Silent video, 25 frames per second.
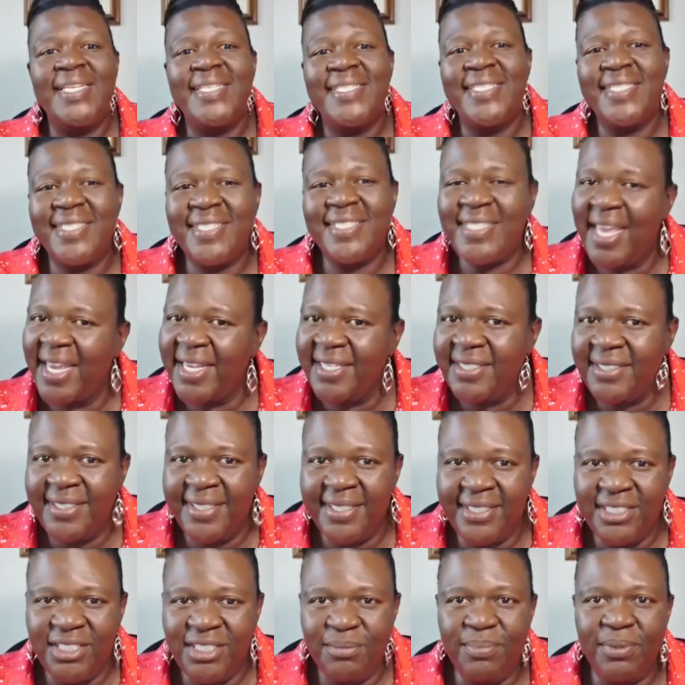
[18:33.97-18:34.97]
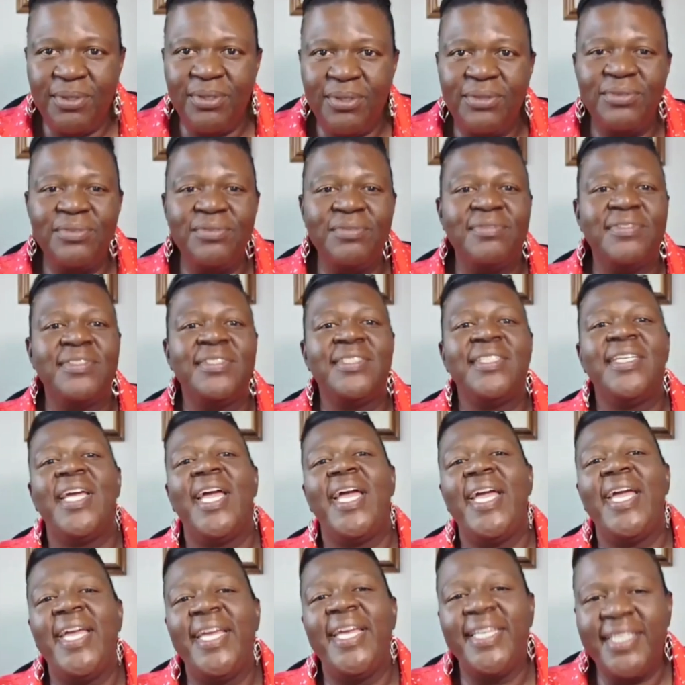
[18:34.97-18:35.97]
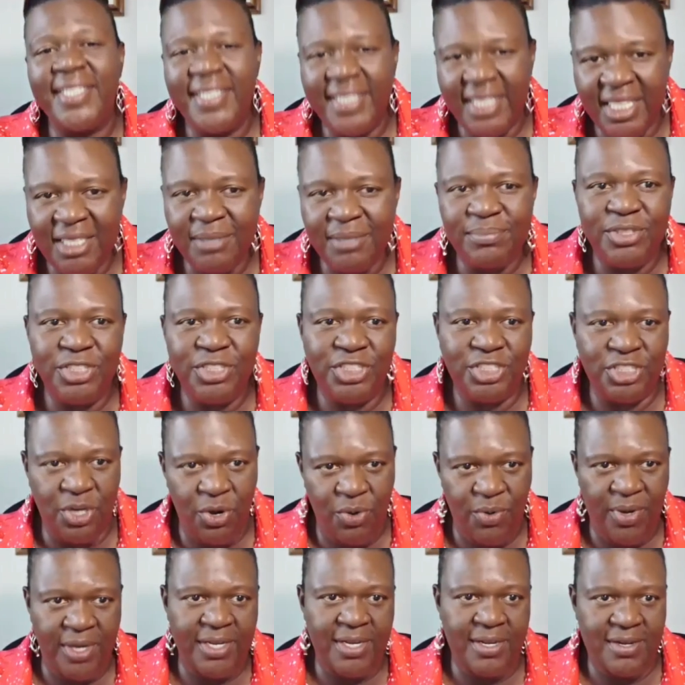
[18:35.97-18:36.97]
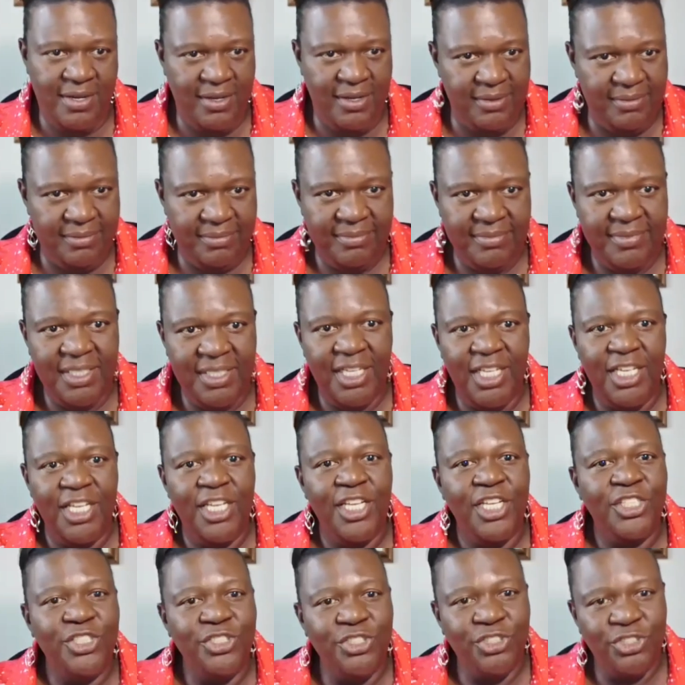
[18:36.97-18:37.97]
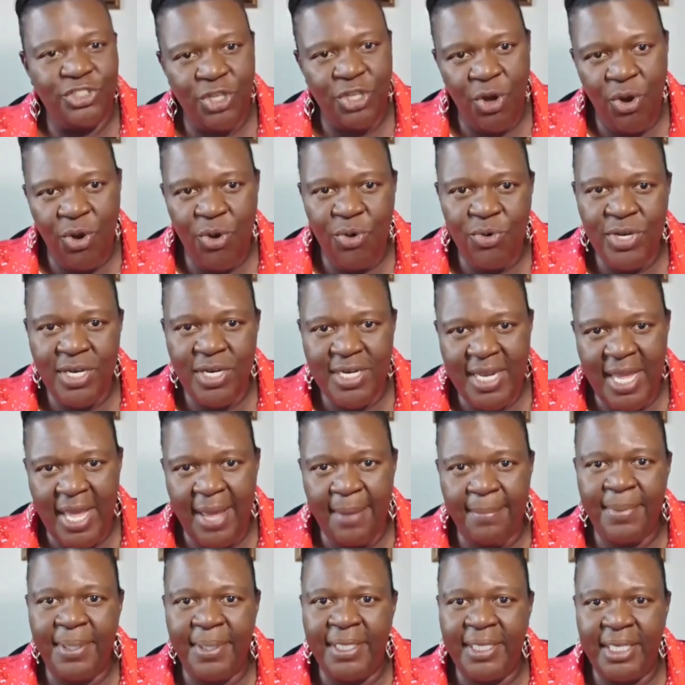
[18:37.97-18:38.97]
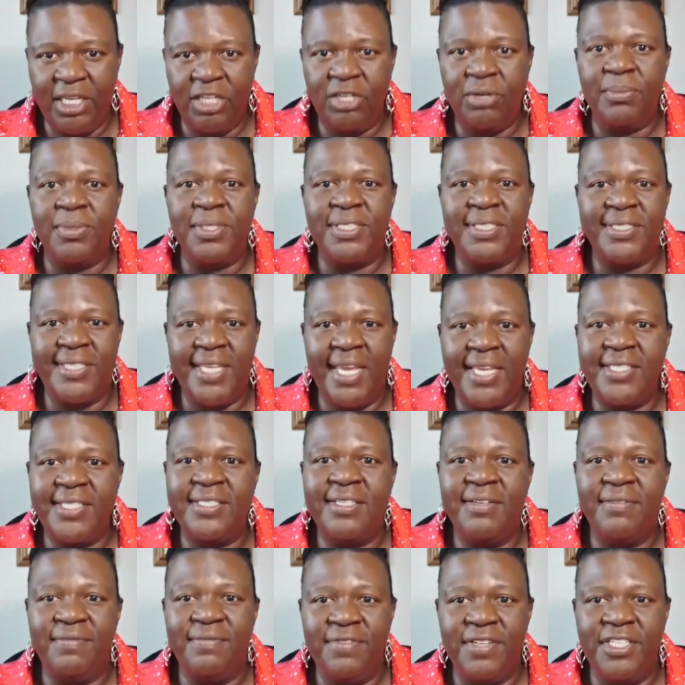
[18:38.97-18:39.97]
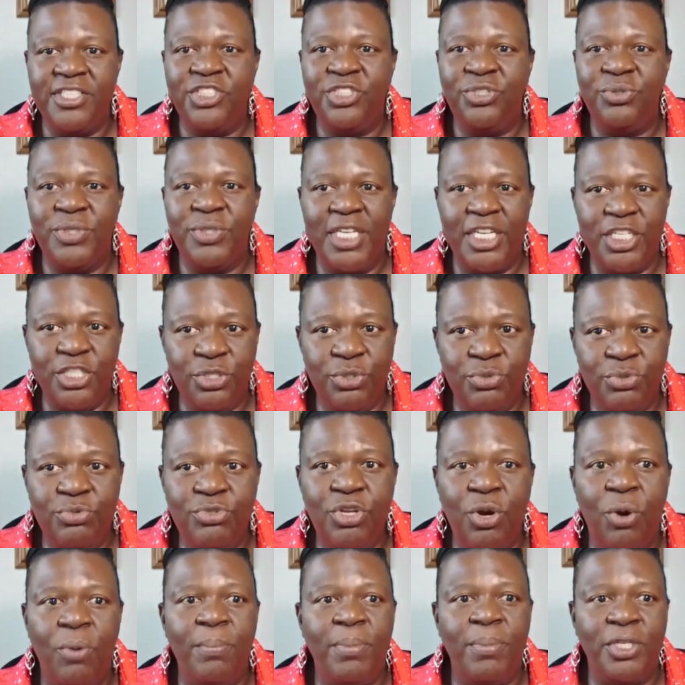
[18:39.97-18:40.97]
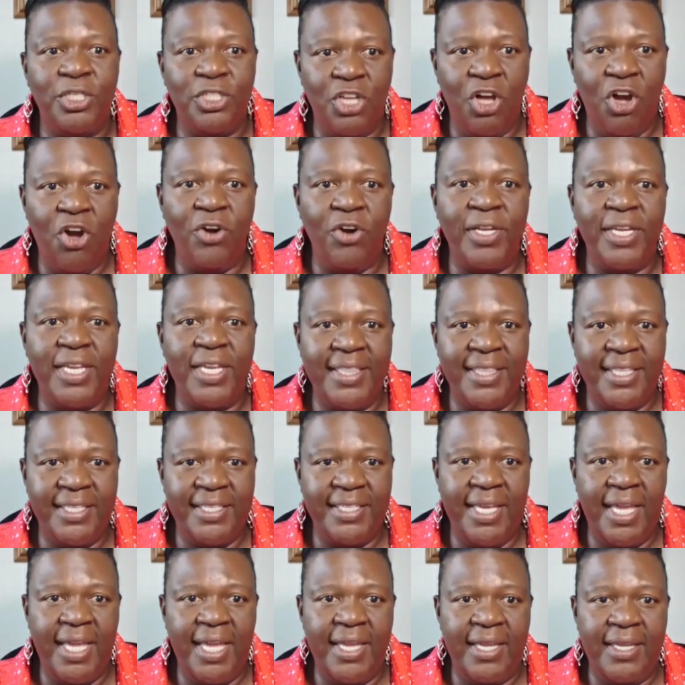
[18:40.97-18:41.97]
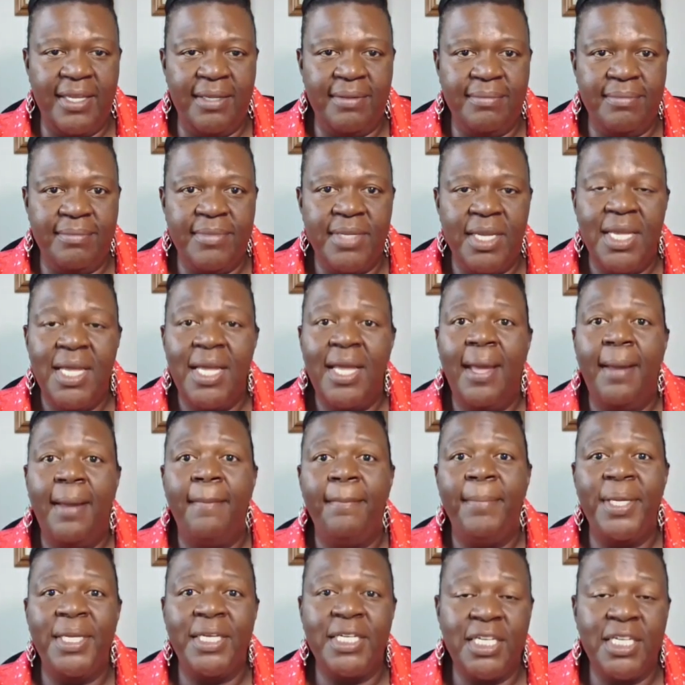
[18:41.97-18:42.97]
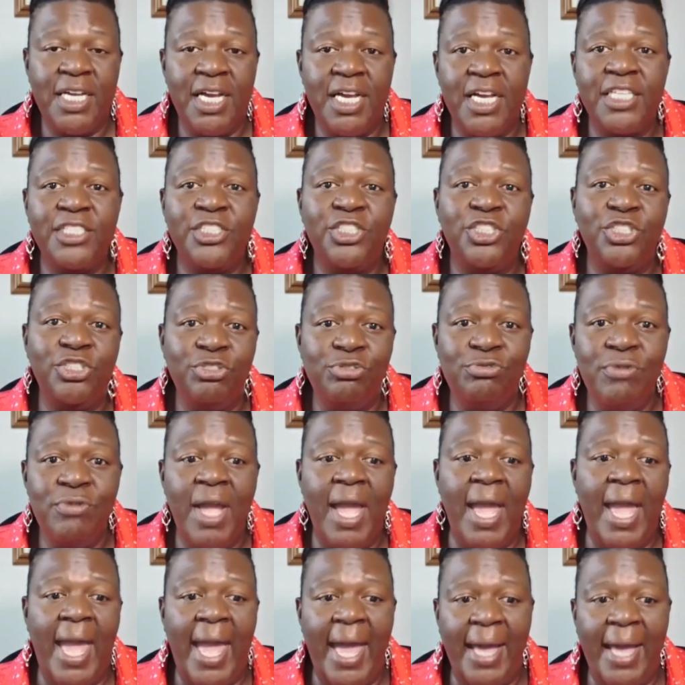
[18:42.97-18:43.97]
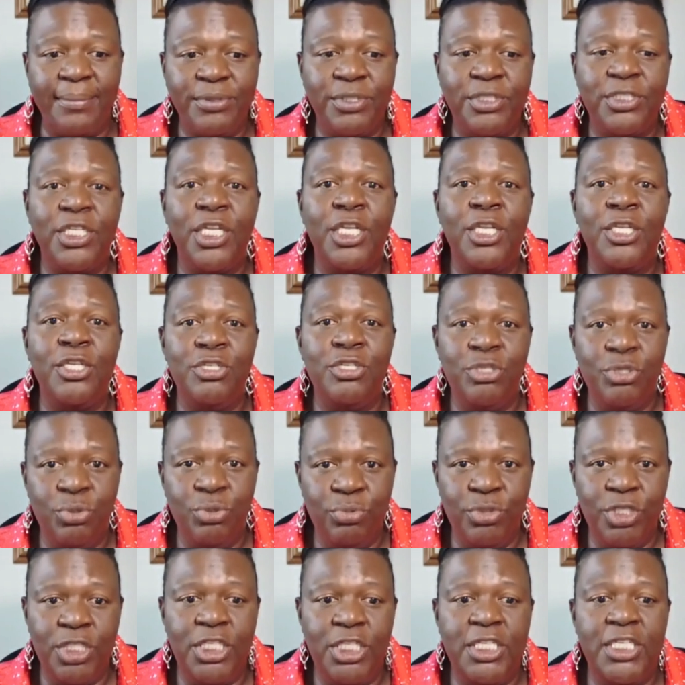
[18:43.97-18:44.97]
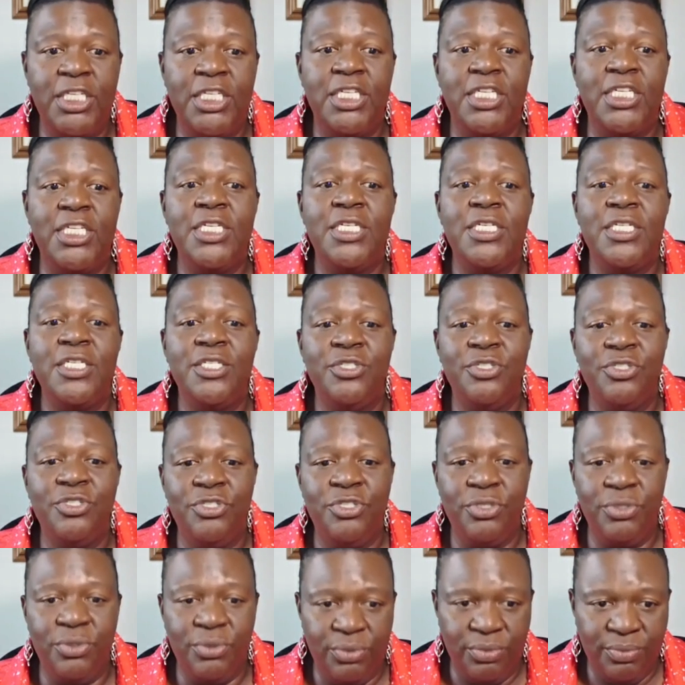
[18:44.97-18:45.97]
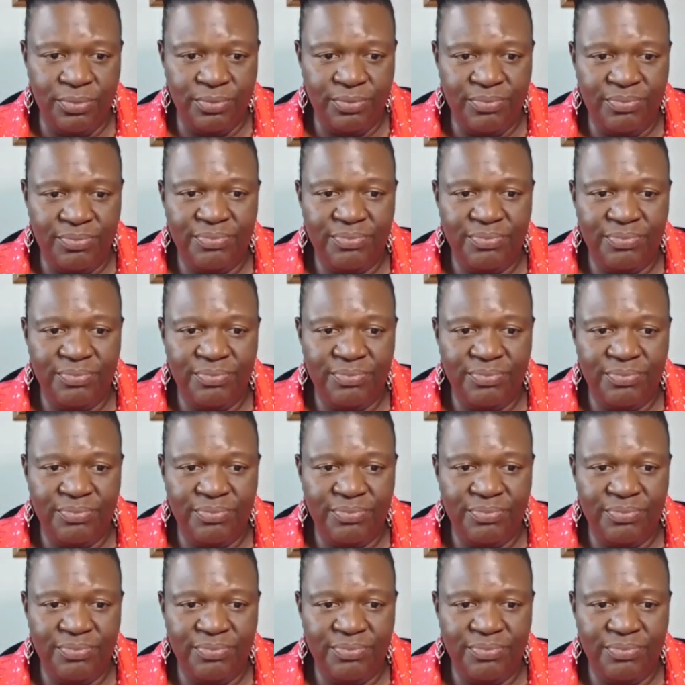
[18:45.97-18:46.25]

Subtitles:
stay teachable, and keep showing up. Don't let beginner mistakes convince you that you don't belong in the game, because you absolutely do.